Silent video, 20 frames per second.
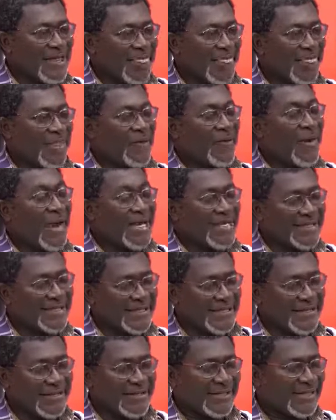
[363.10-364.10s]
threat
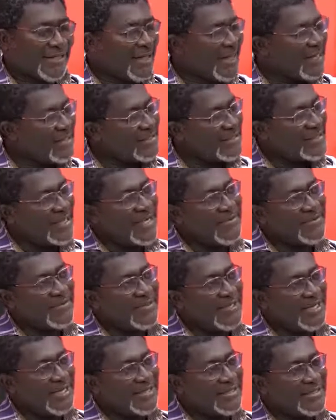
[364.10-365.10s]
on the landscape
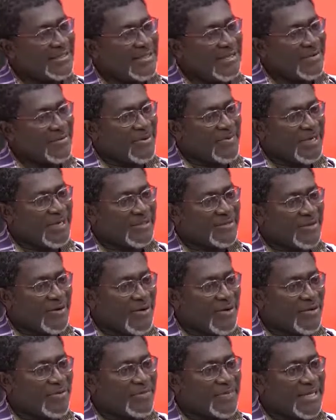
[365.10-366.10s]
that we must
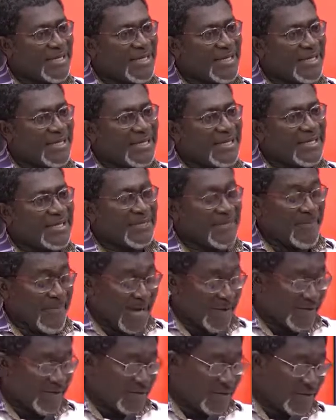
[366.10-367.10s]
all be
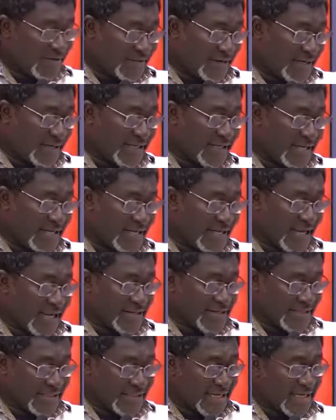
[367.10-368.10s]
mindful of. And like
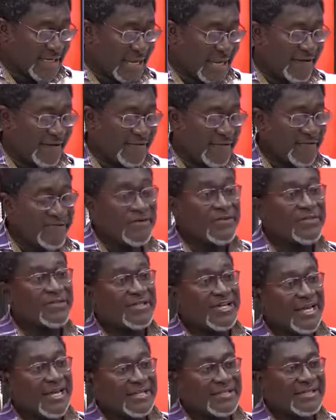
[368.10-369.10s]
you said, I have a few
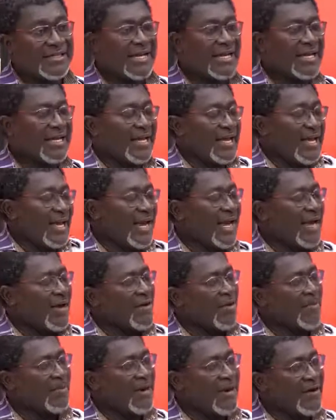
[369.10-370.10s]
slides that I
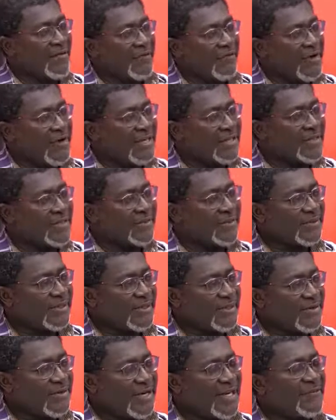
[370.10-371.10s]
hope our friends
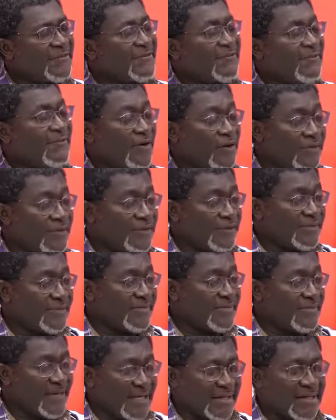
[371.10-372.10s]
can follow to
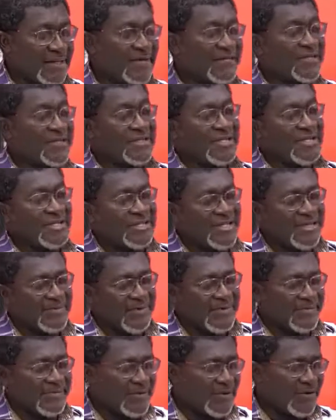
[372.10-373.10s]
make the conversation a
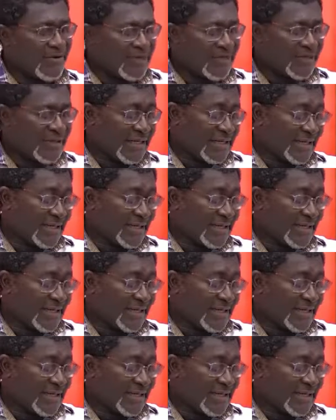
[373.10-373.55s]
bit more